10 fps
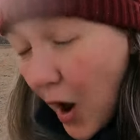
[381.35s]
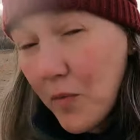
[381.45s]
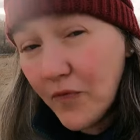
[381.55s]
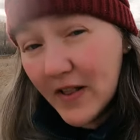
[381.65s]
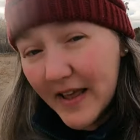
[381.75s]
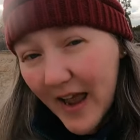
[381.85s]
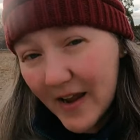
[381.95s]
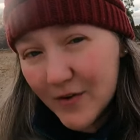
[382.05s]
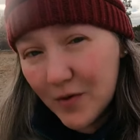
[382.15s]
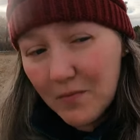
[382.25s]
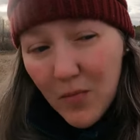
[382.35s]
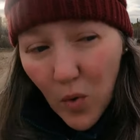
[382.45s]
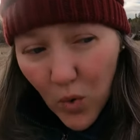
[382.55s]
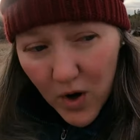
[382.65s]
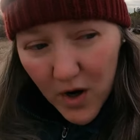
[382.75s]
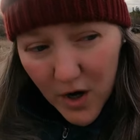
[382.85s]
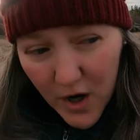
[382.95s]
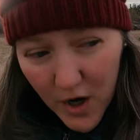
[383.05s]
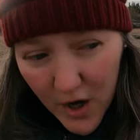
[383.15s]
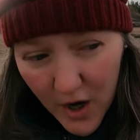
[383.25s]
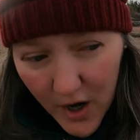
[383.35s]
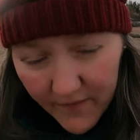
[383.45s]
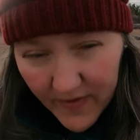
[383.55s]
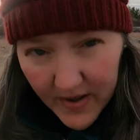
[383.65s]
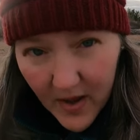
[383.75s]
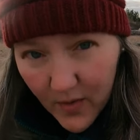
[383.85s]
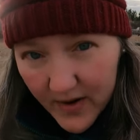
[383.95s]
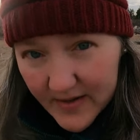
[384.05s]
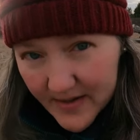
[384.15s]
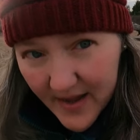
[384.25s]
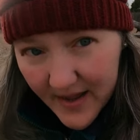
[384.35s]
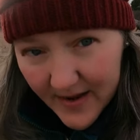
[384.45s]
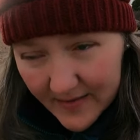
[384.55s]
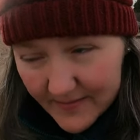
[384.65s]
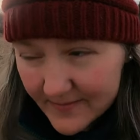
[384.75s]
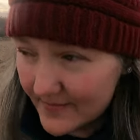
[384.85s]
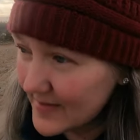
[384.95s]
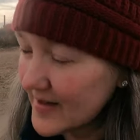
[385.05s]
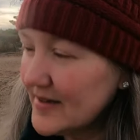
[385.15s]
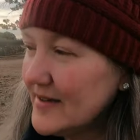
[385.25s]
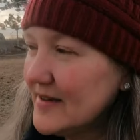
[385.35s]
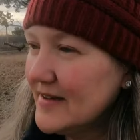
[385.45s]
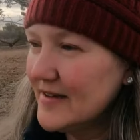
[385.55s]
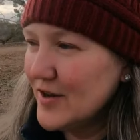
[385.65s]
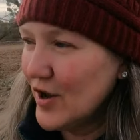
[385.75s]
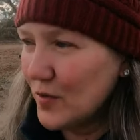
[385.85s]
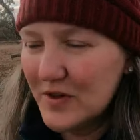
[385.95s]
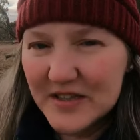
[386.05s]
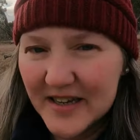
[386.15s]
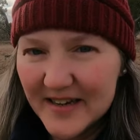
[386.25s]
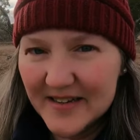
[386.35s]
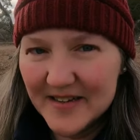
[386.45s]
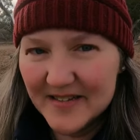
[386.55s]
hopefully I can do more videoing today. We'll see.